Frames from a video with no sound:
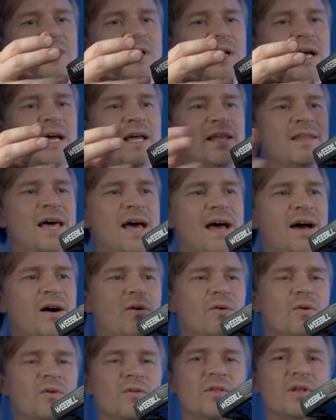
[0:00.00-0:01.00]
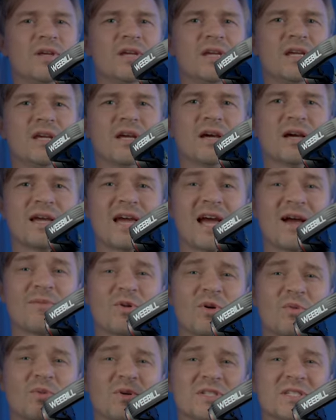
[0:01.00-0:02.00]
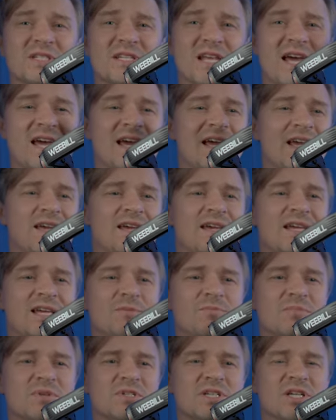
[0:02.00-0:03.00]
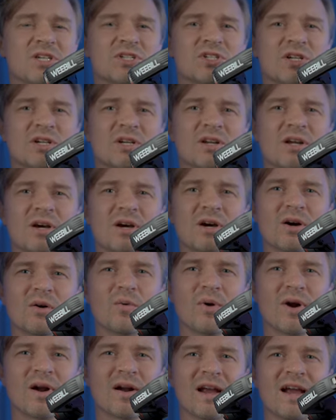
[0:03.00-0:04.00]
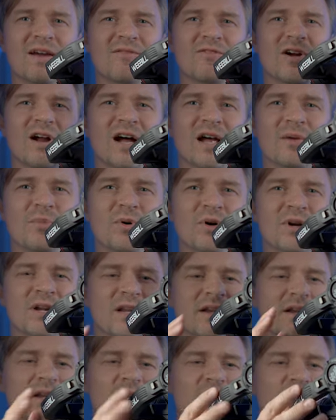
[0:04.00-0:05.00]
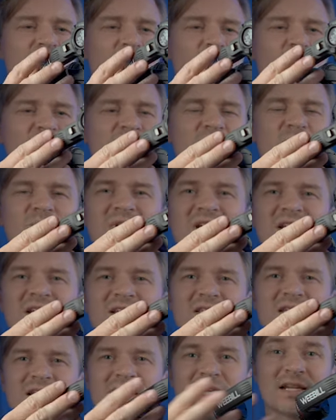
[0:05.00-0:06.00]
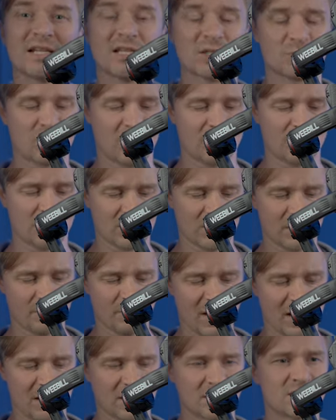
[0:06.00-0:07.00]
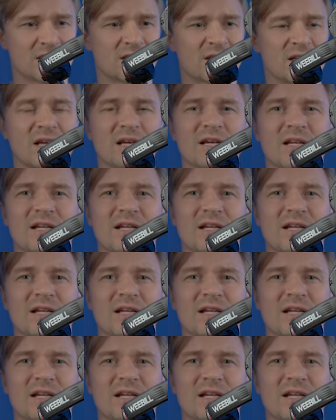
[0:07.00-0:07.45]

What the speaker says: and now the camera will stay in position wherever I put it, which means it is perfectly balanced.